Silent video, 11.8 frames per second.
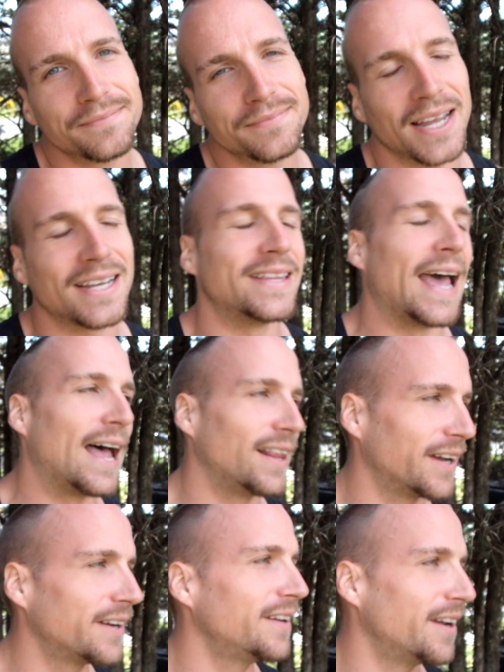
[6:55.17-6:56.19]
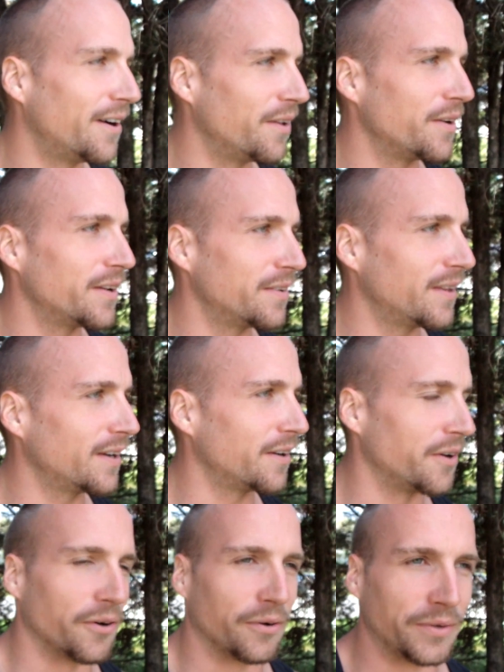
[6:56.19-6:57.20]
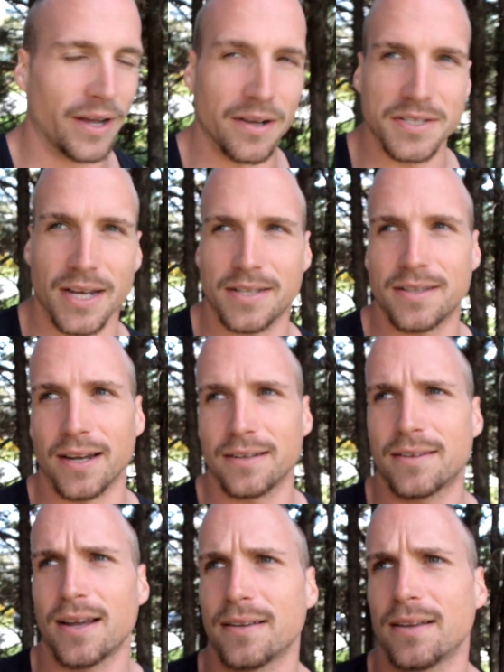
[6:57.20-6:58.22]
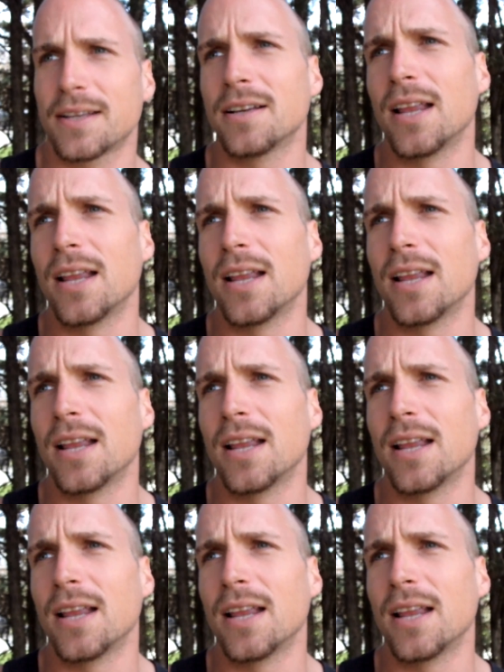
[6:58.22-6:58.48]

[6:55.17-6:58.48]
Like that, like, you know, like a girl does, like to